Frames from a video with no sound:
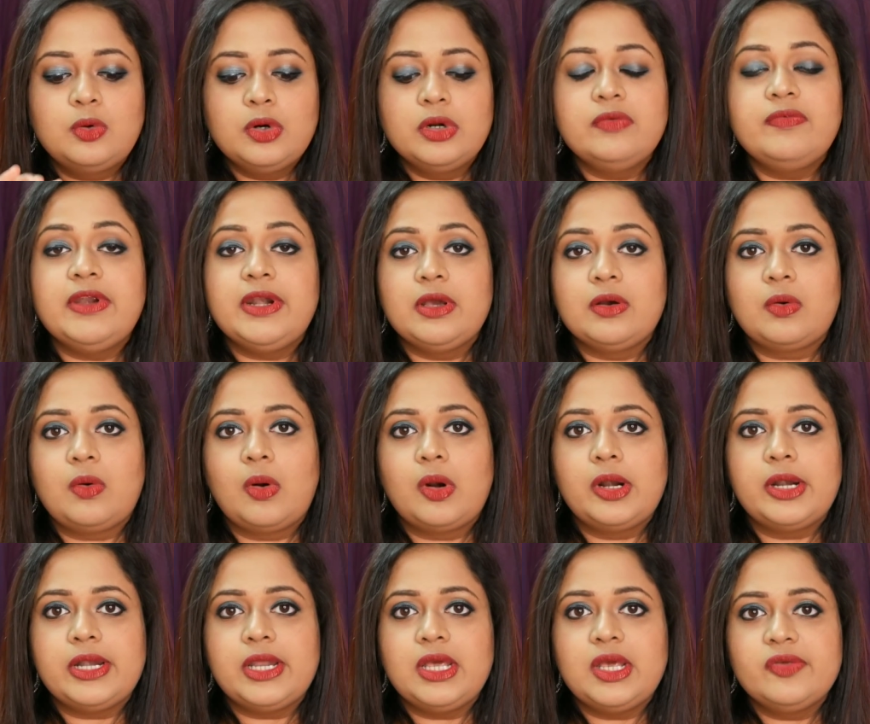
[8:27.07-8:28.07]
good video
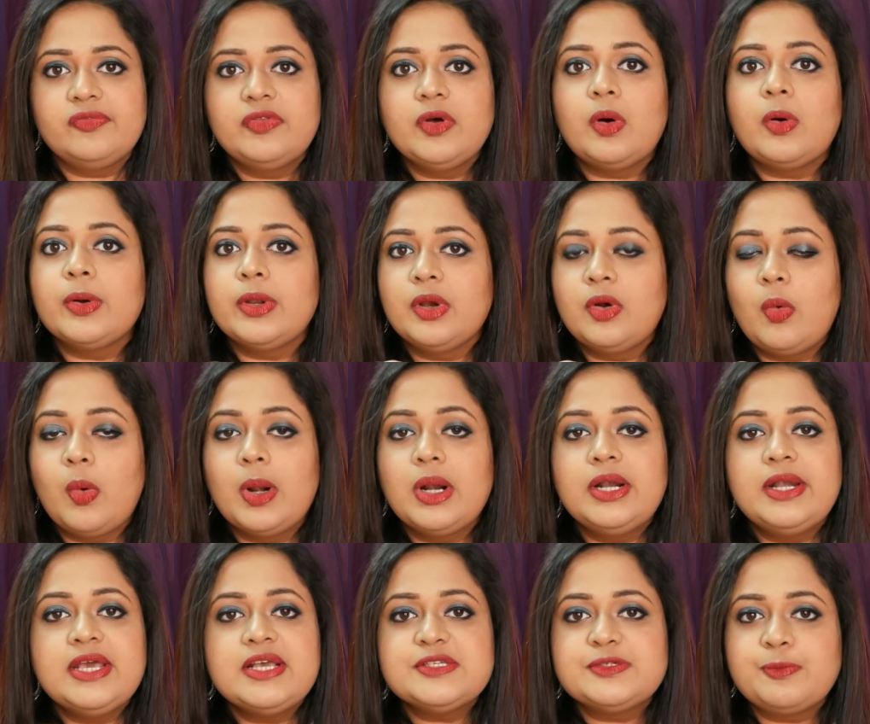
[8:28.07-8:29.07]
quality, if the audio
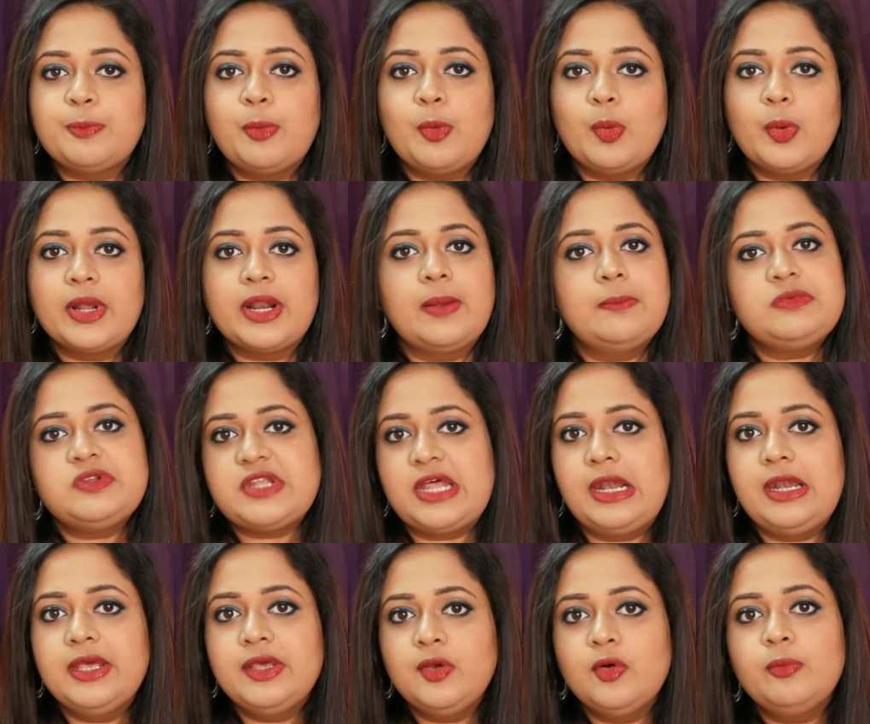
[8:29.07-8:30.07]
quality is poor, I'm
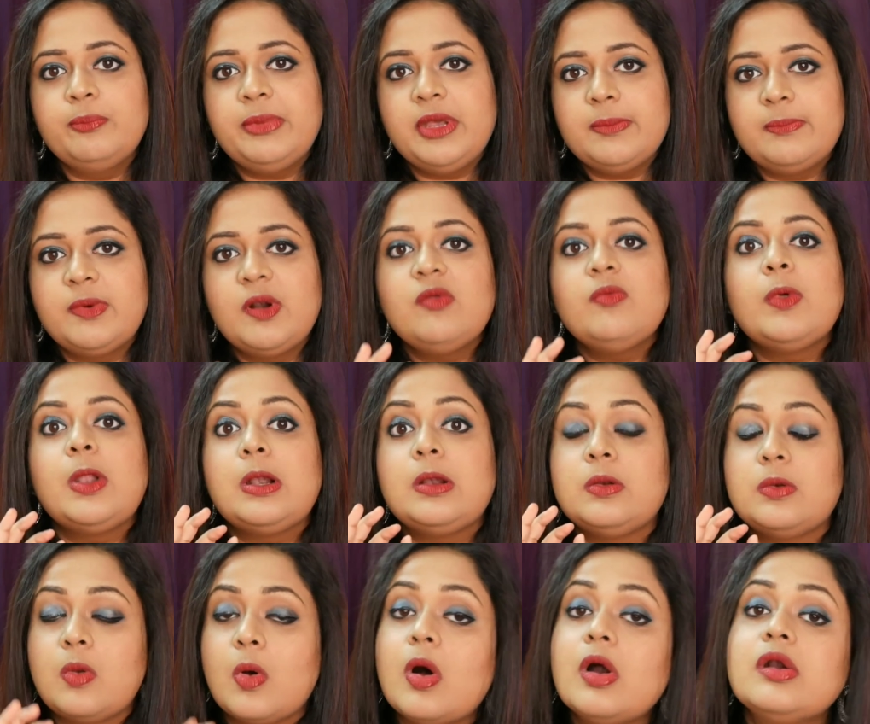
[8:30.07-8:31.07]
telling you, people
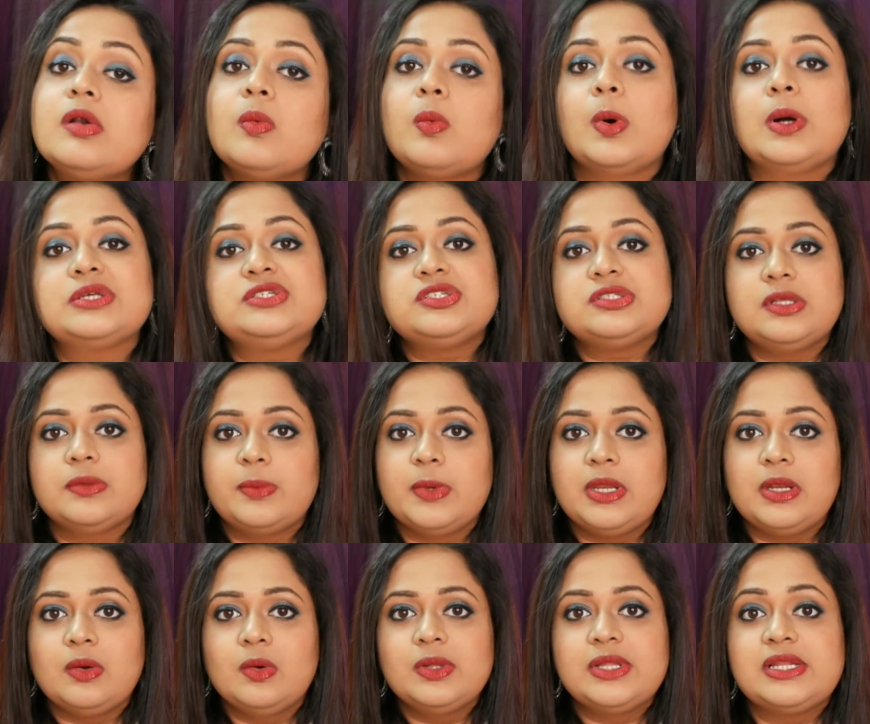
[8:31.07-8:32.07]
will not watch the
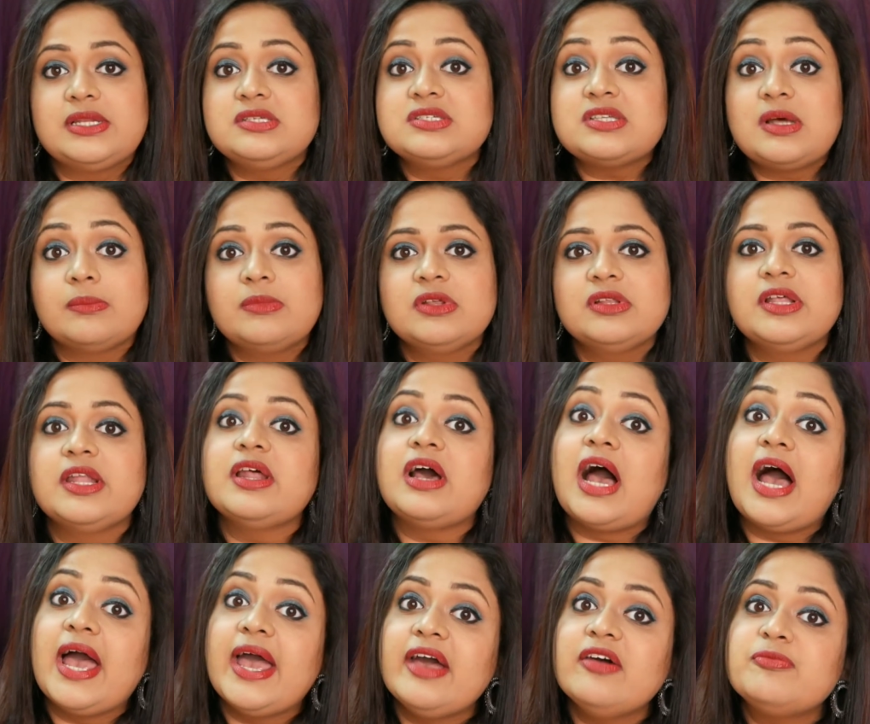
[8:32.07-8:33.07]
video. That is something that
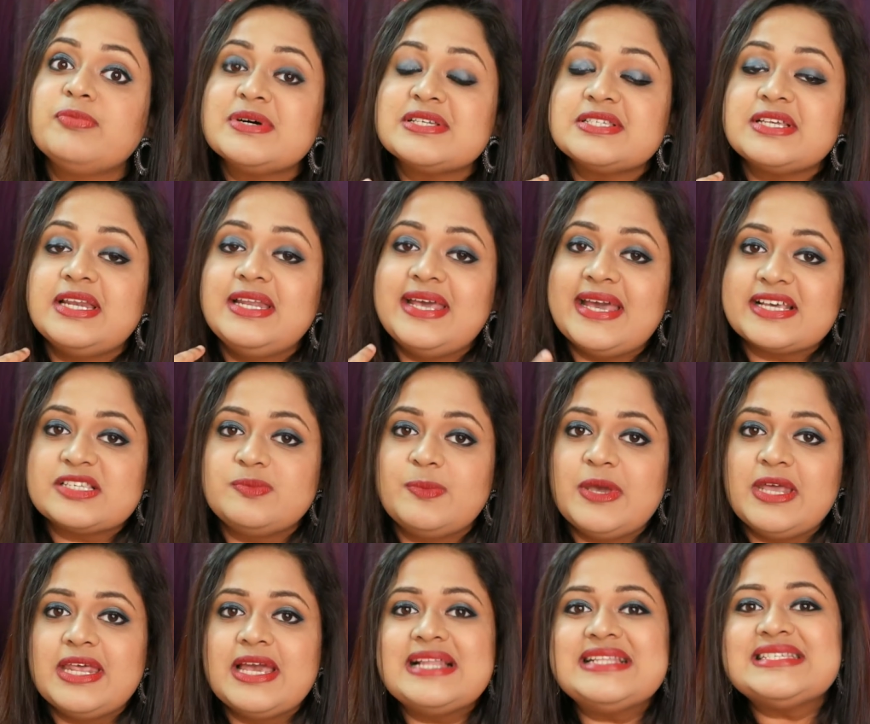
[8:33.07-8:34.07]
I have personally
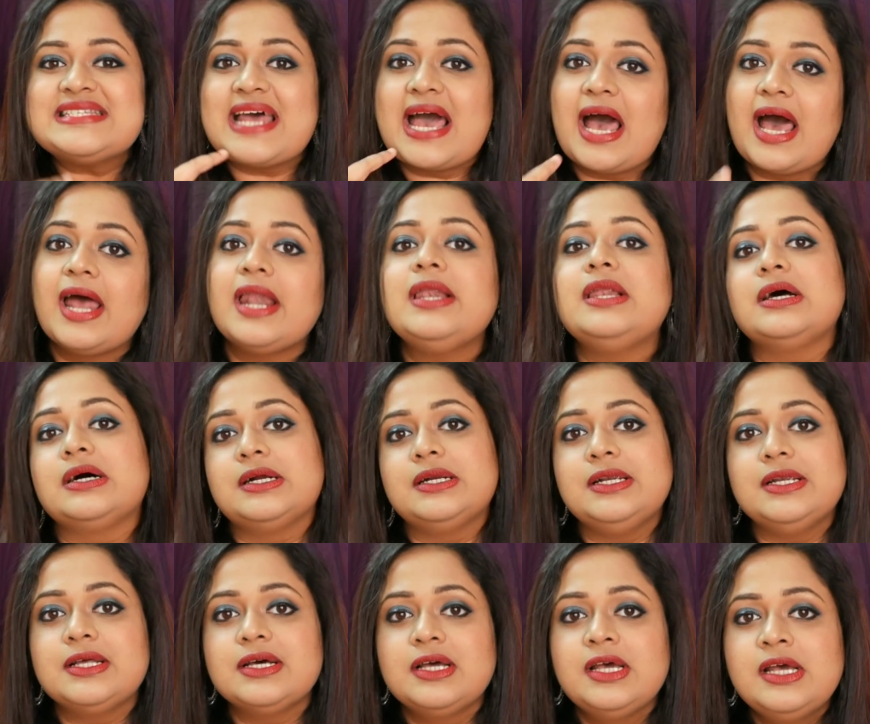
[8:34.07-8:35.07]
experienced and
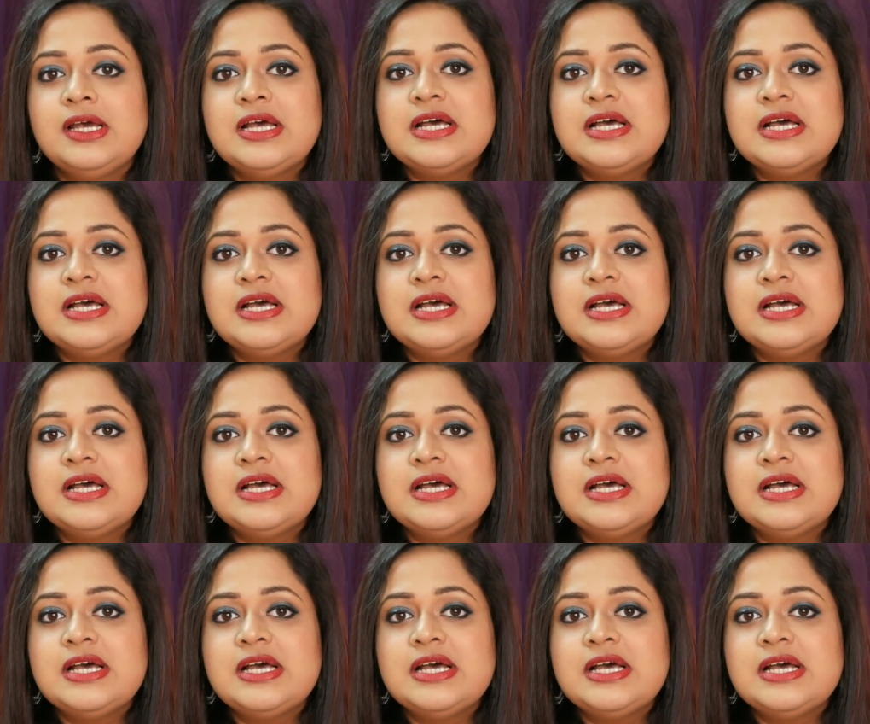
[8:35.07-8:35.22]
learned.